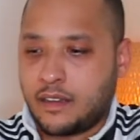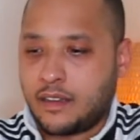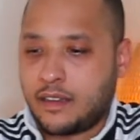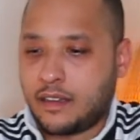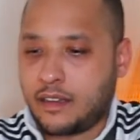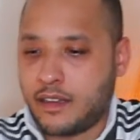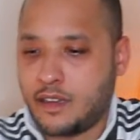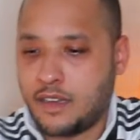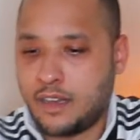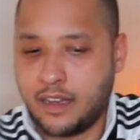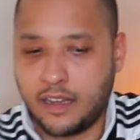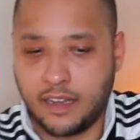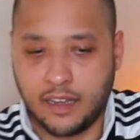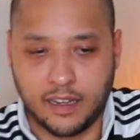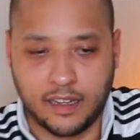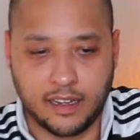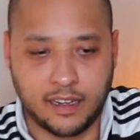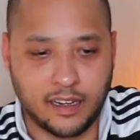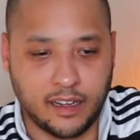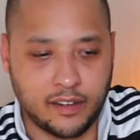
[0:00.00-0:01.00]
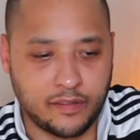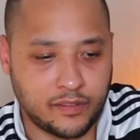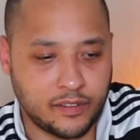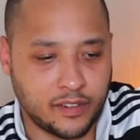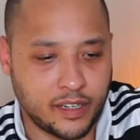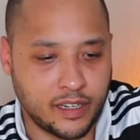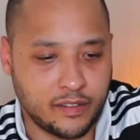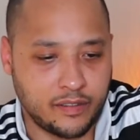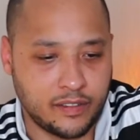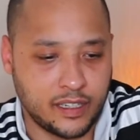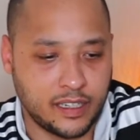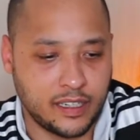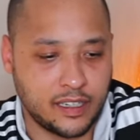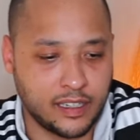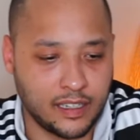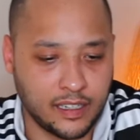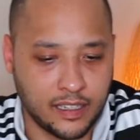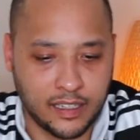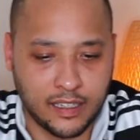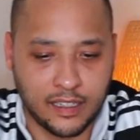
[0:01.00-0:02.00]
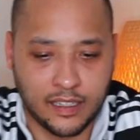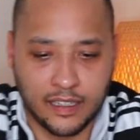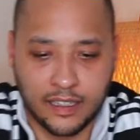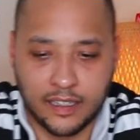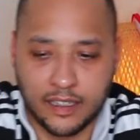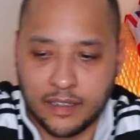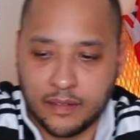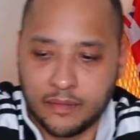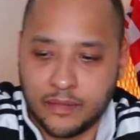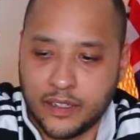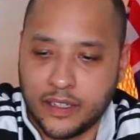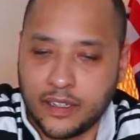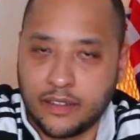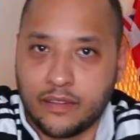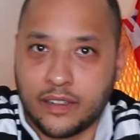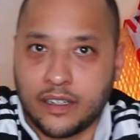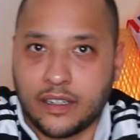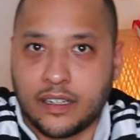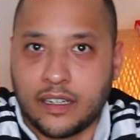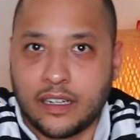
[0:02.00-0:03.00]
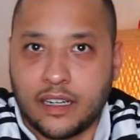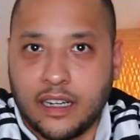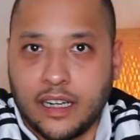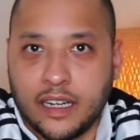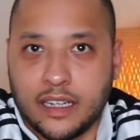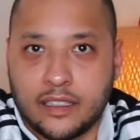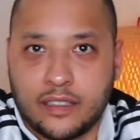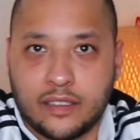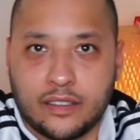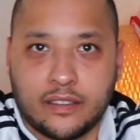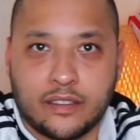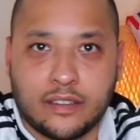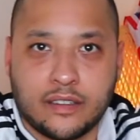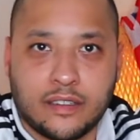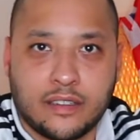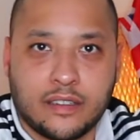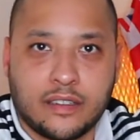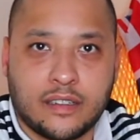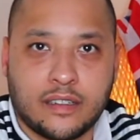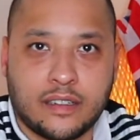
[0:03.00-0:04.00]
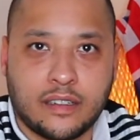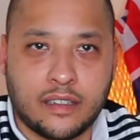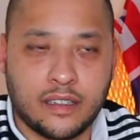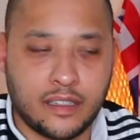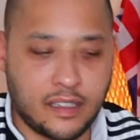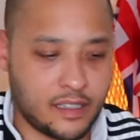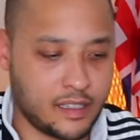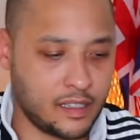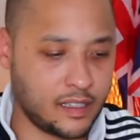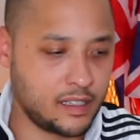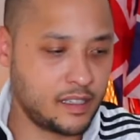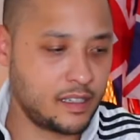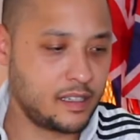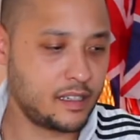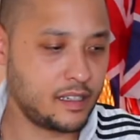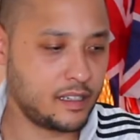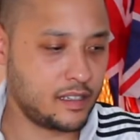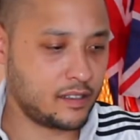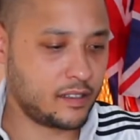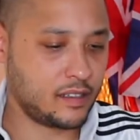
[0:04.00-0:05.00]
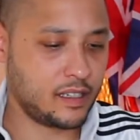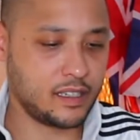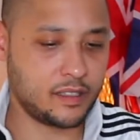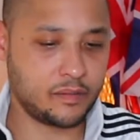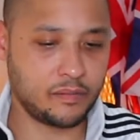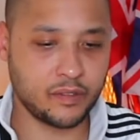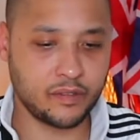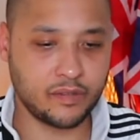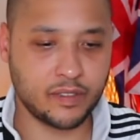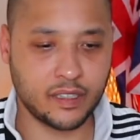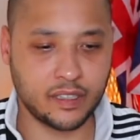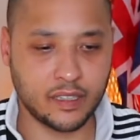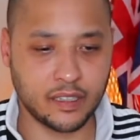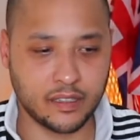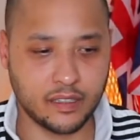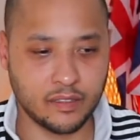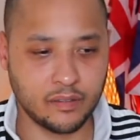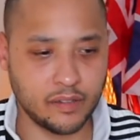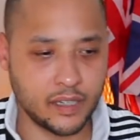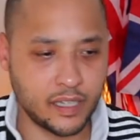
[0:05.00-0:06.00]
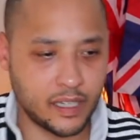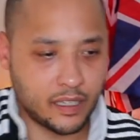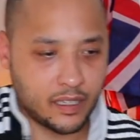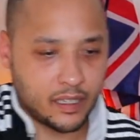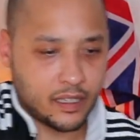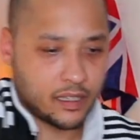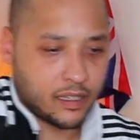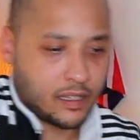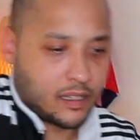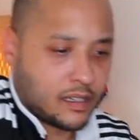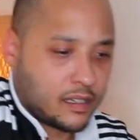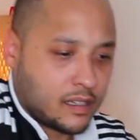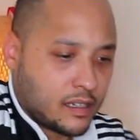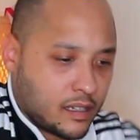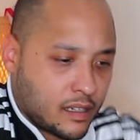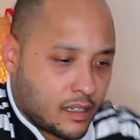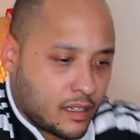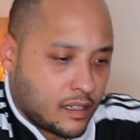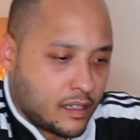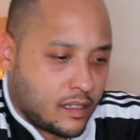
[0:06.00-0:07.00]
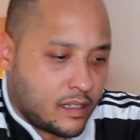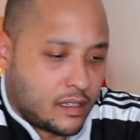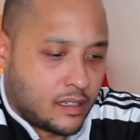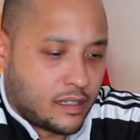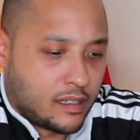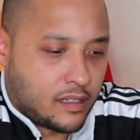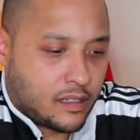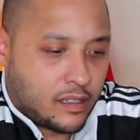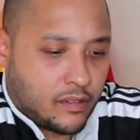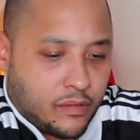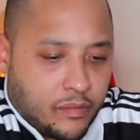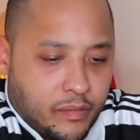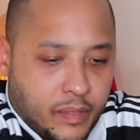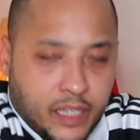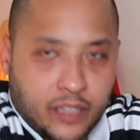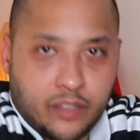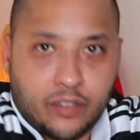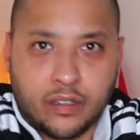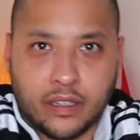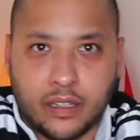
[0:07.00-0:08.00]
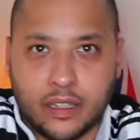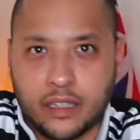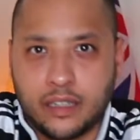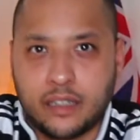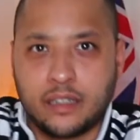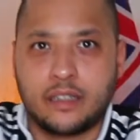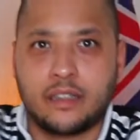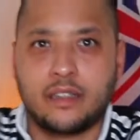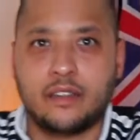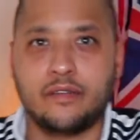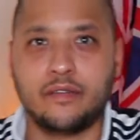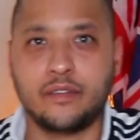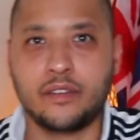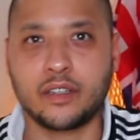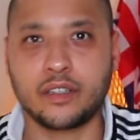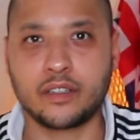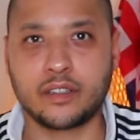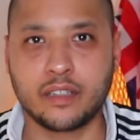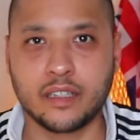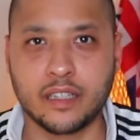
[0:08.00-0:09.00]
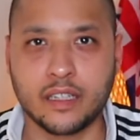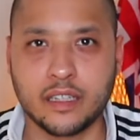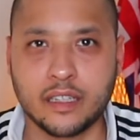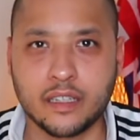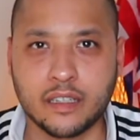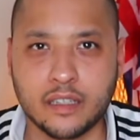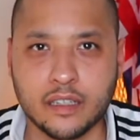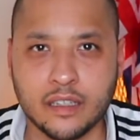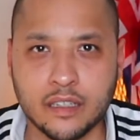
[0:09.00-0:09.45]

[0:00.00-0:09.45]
Yeah, love gravy. I'm not even gonna lie to you. So let's move this out of the way. Let's make sure that the viewers see this.